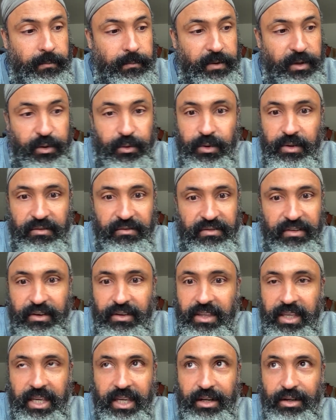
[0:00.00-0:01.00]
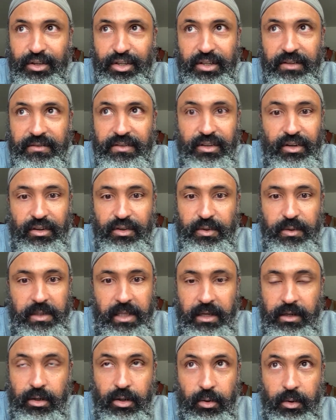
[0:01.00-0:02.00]
You can feel the energy of songs
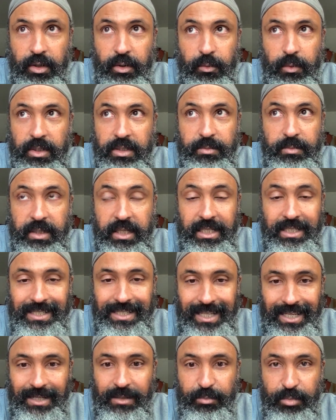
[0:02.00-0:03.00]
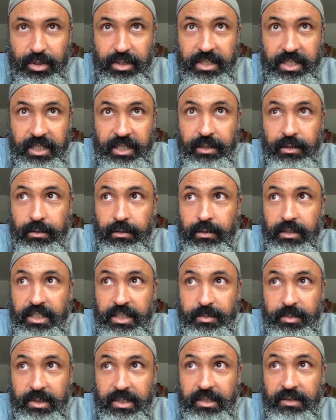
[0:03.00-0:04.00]
without knowing what's being said, particularly,
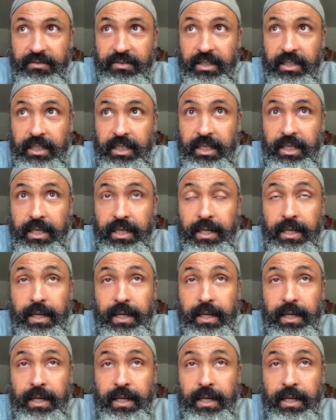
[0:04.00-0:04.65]
specifically.